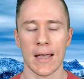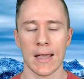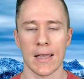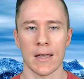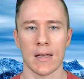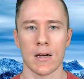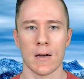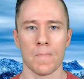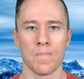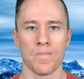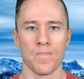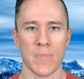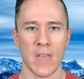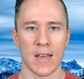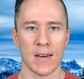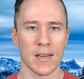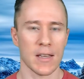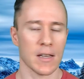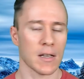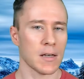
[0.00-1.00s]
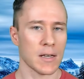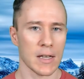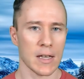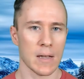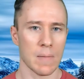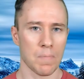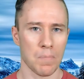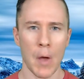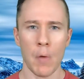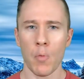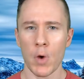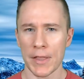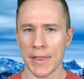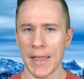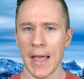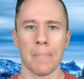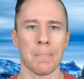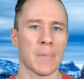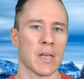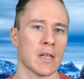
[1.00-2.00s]
in D&D and what
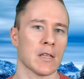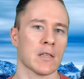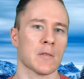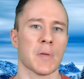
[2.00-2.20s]
that means,